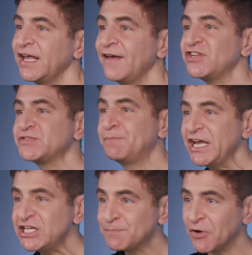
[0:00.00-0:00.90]
If it's
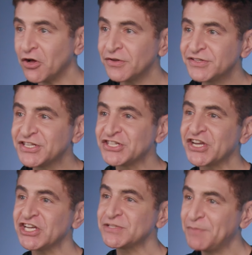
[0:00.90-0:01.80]
baseball,
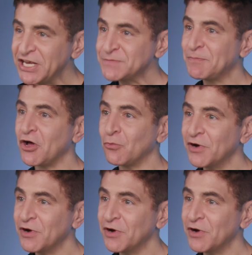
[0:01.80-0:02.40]
discuss baseball